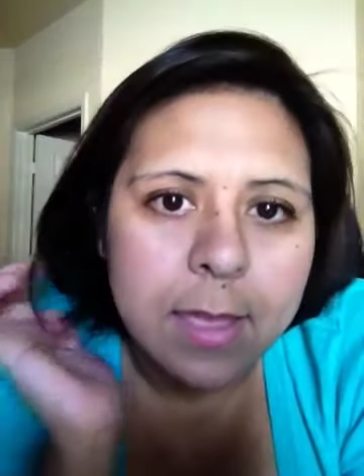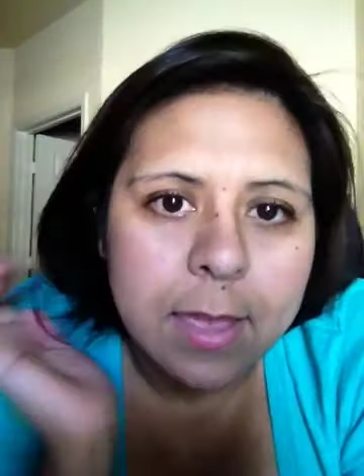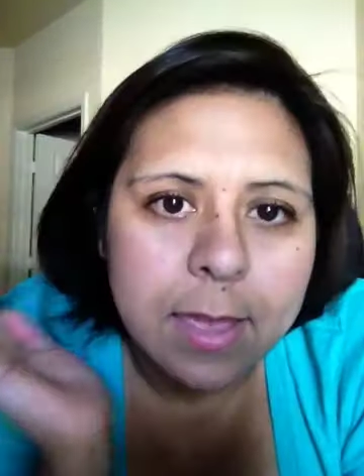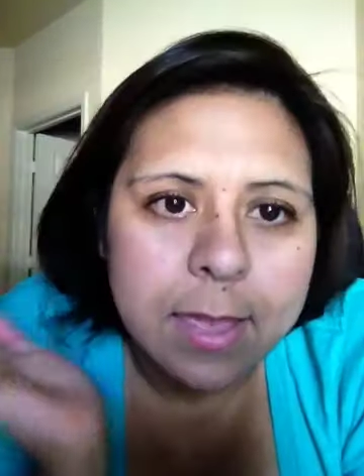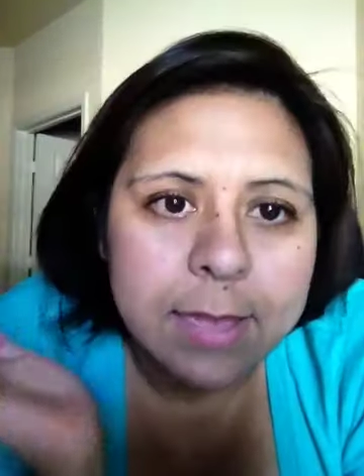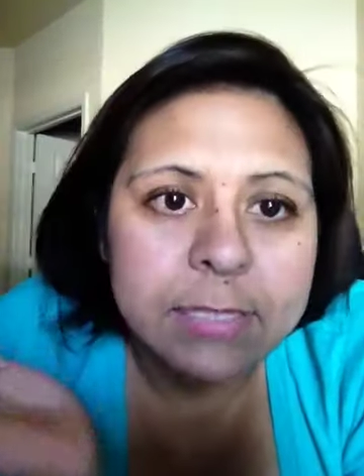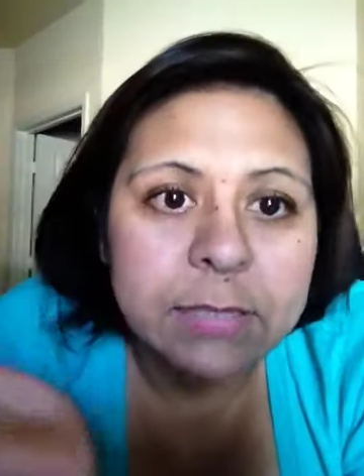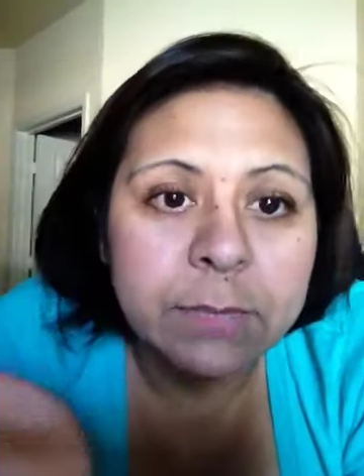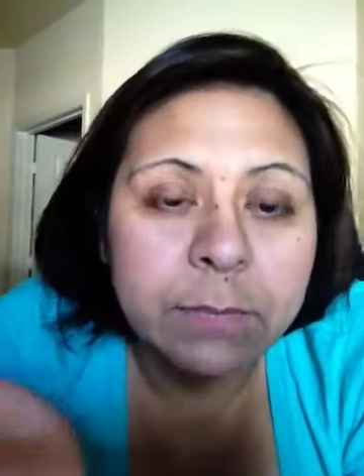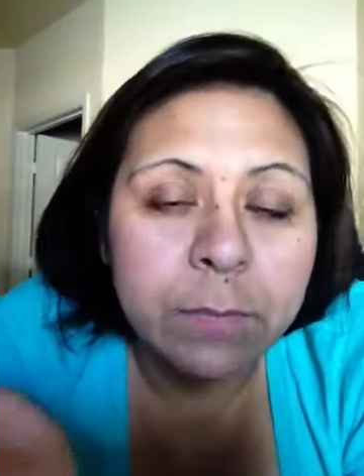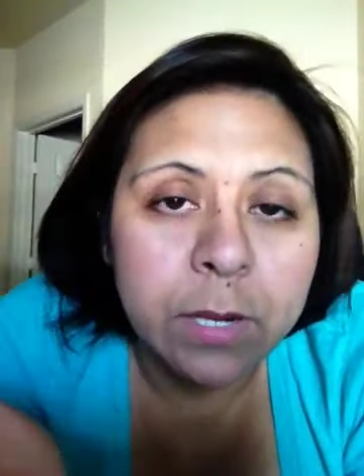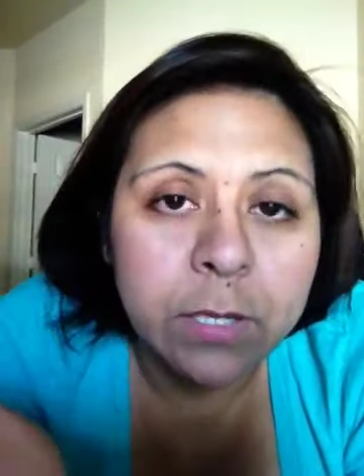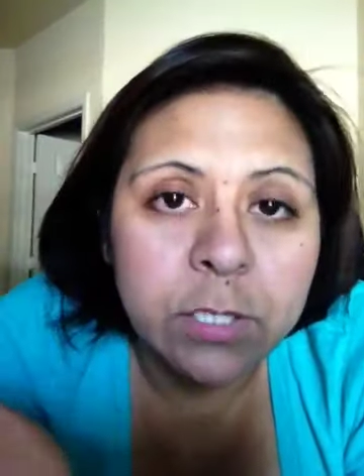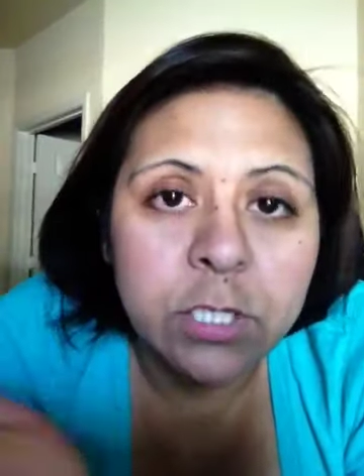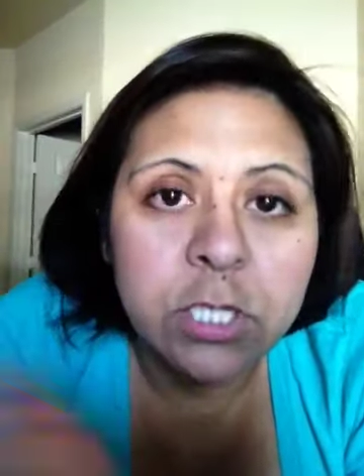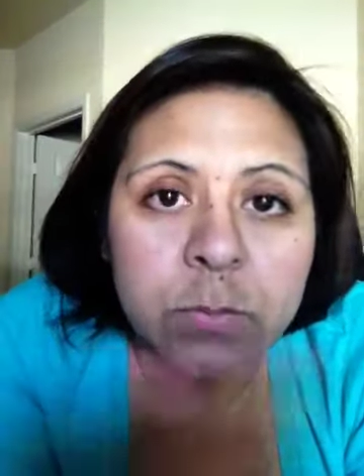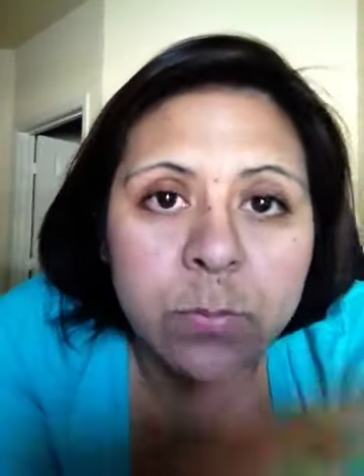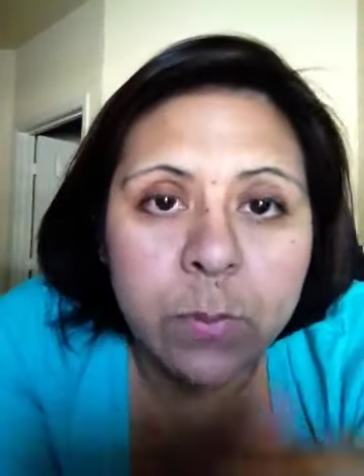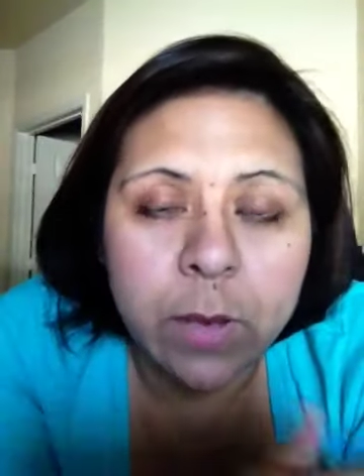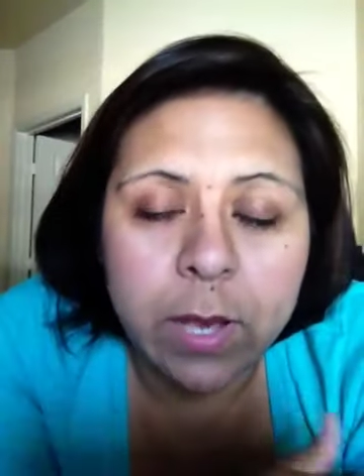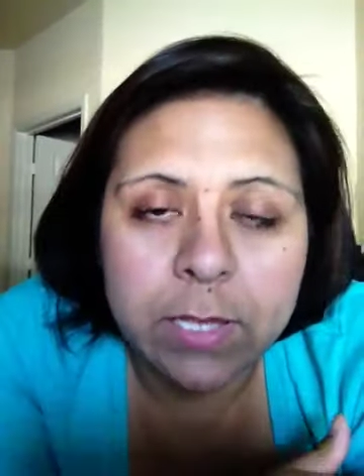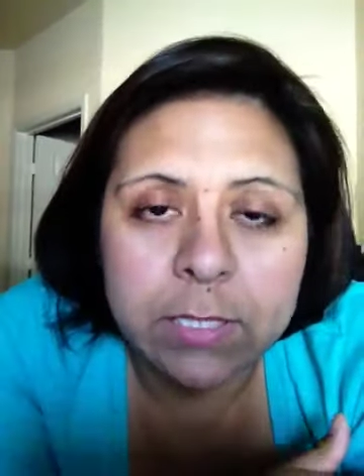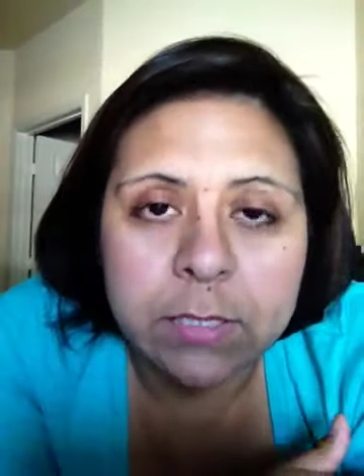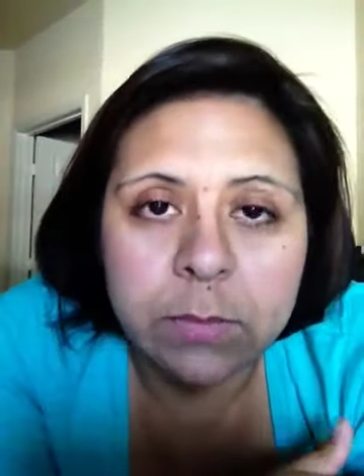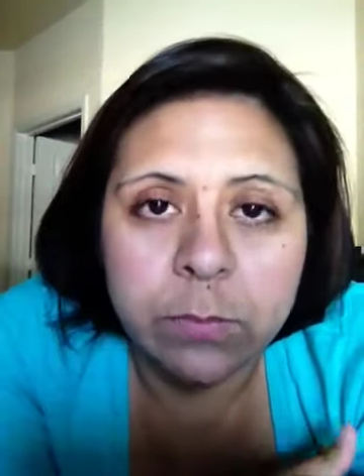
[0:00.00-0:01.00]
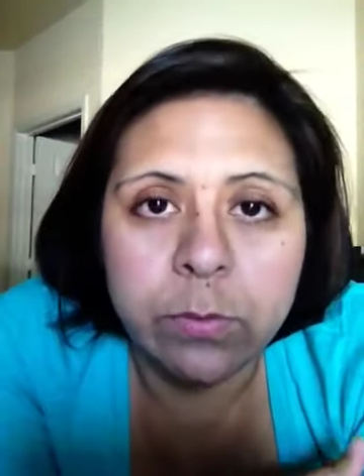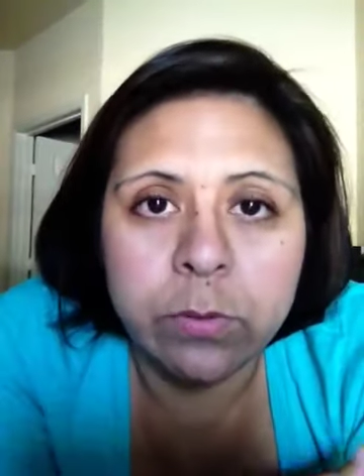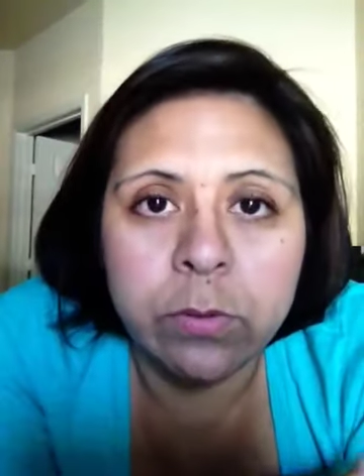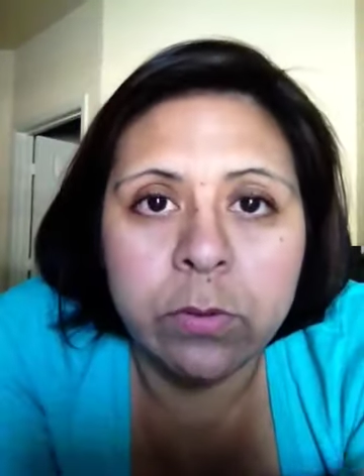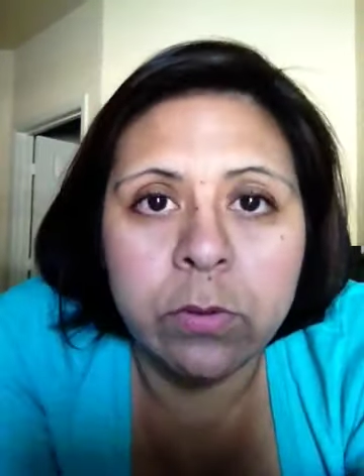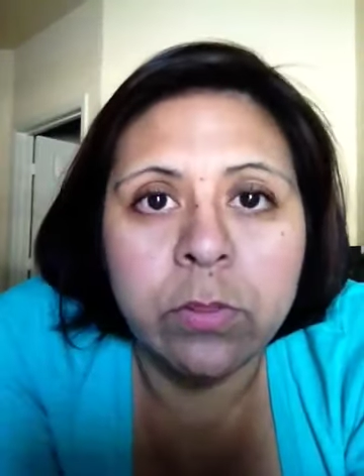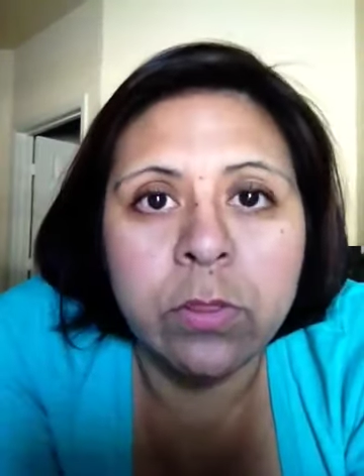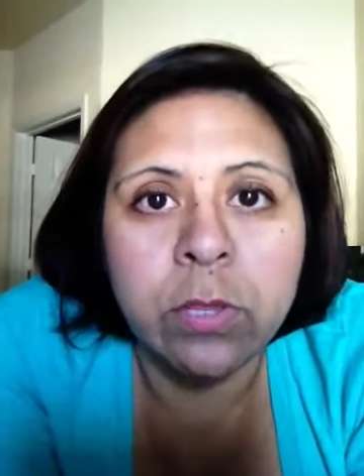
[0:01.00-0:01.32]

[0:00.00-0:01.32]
as much as possible,